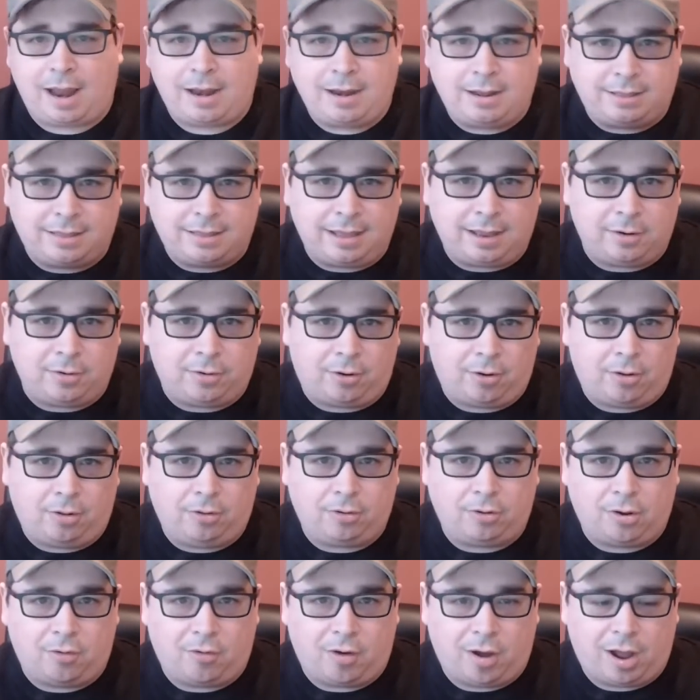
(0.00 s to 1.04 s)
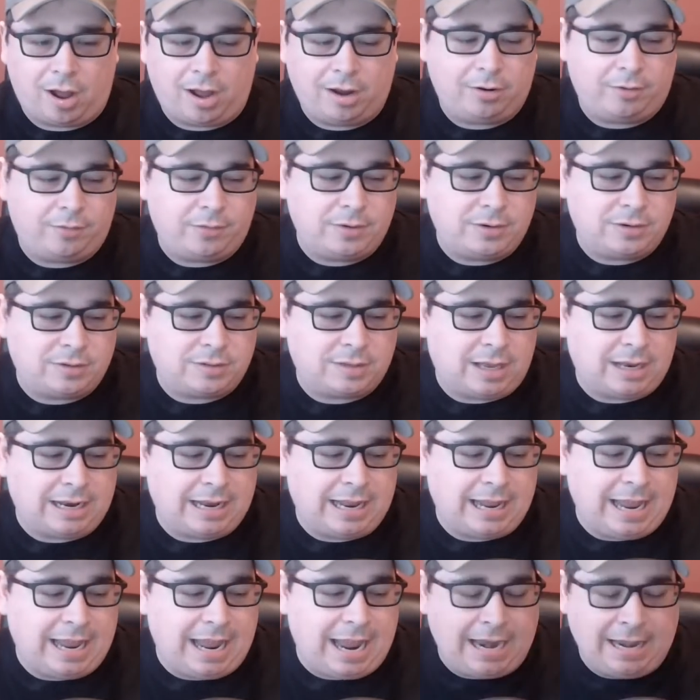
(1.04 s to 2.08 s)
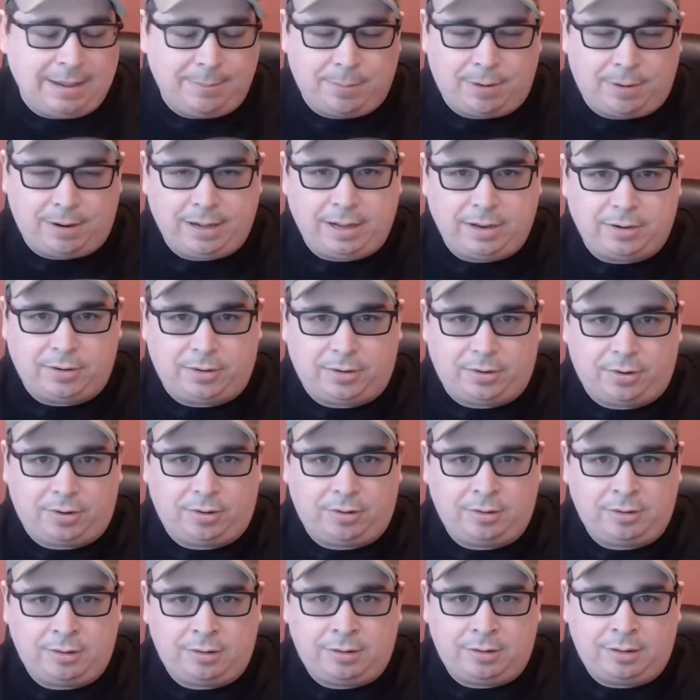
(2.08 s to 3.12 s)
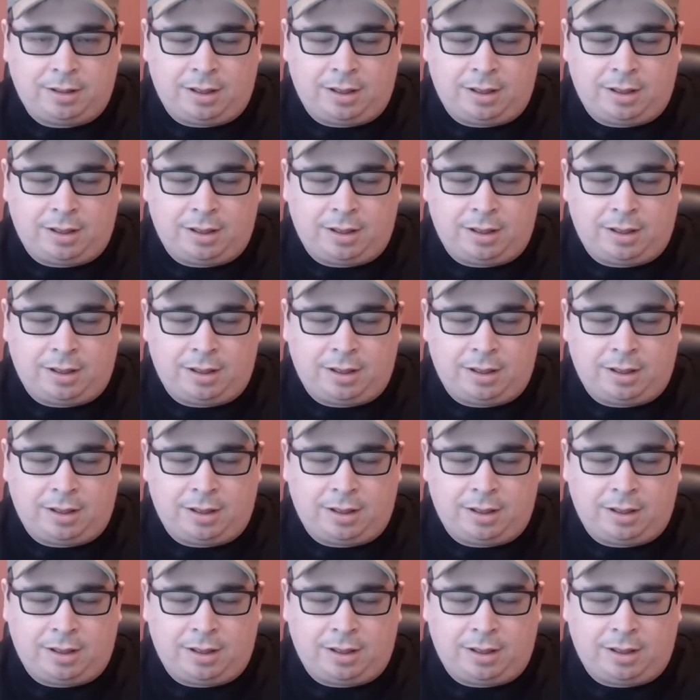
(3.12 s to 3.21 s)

anything at all go on, or if you let anybody at all,